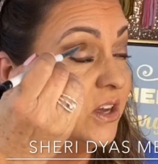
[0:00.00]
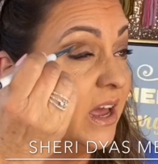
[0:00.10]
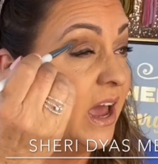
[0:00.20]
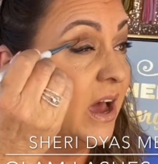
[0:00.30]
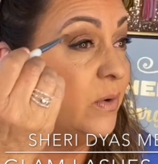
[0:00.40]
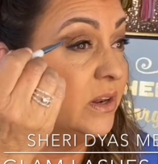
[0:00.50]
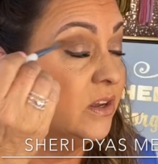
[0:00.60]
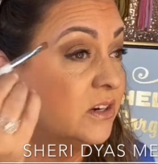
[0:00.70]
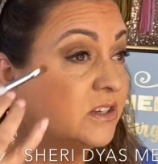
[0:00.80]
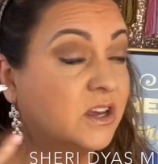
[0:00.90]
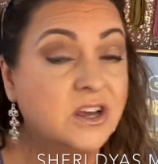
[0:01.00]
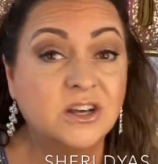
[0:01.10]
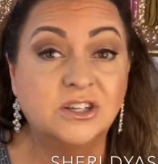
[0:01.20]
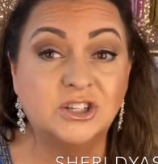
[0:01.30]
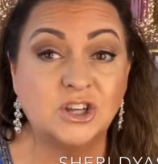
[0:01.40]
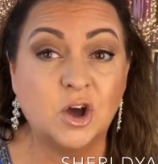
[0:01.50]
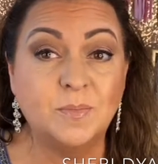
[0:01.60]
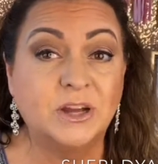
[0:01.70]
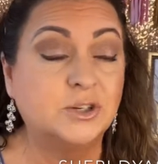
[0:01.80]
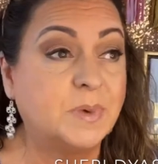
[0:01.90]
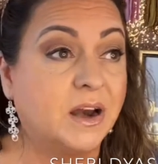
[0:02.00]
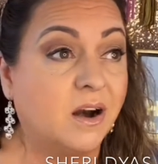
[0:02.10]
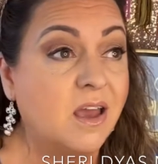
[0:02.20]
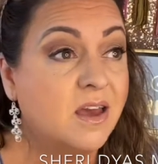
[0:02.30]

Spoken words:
how it looks so much better.